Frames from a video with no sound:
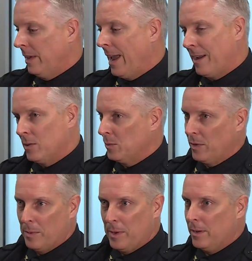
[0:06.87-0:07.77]
Mark
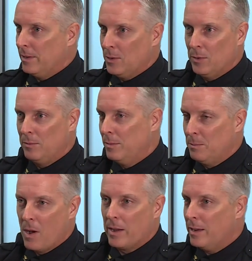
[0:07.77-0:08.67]
Jamison took over the
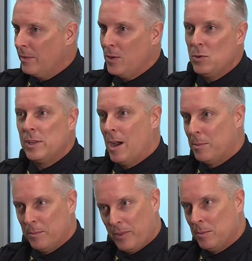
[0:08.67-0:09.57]
role in
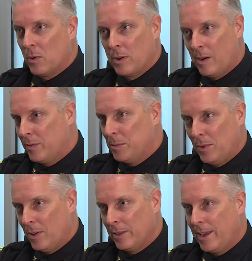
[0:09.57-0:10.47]
January. He replaced
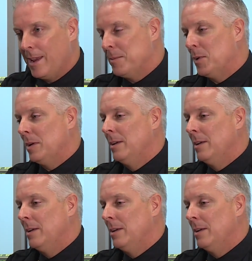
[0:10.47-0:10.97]
interim